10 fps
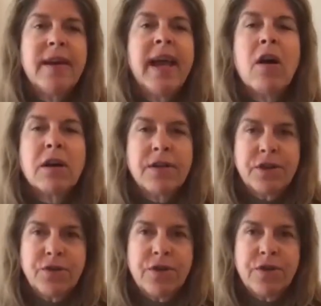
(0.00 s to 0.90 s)
and
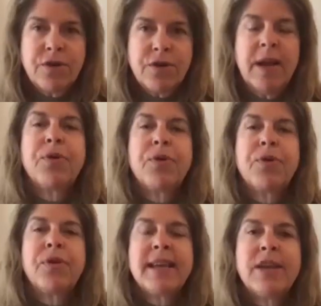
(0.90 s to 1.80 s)
lock the door and put
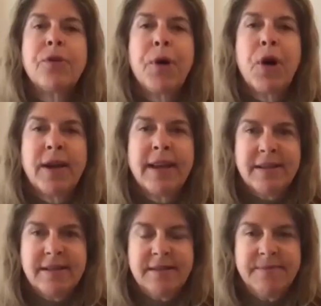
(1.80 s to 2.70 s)
the key in your
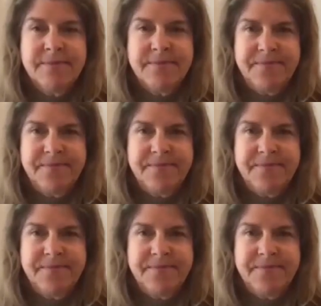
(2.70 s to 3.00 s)
pocket.